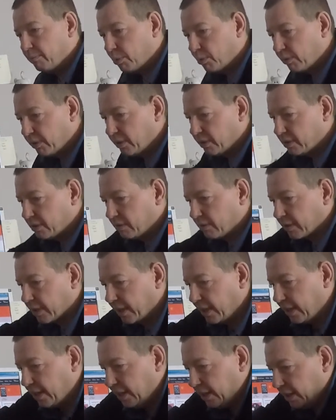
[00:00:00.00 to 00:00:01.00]

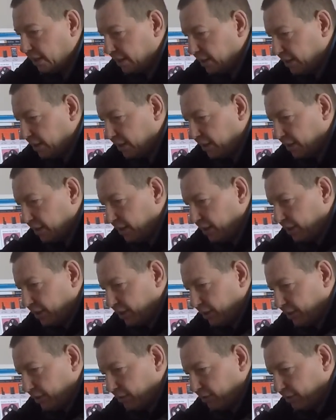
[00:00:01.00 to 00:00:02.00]
socket here
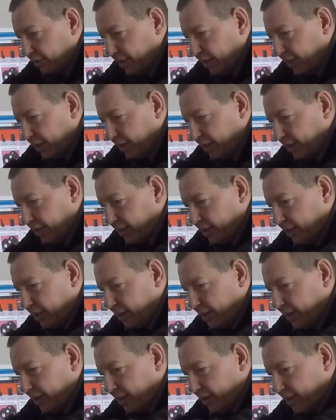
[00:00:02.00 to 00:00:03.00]
on here.
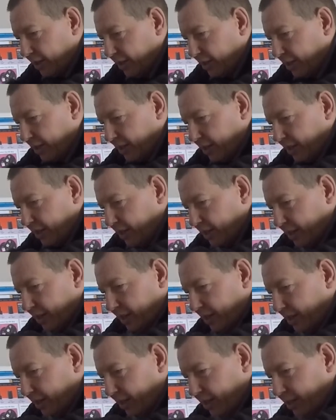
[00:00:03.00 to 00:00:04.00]

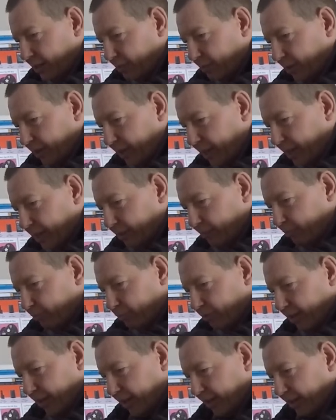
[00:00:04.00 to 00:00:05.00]
This one here is
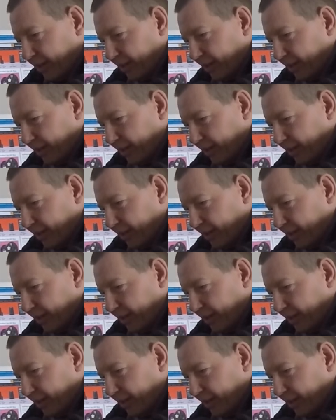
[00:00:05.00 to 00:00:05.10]
brilliant.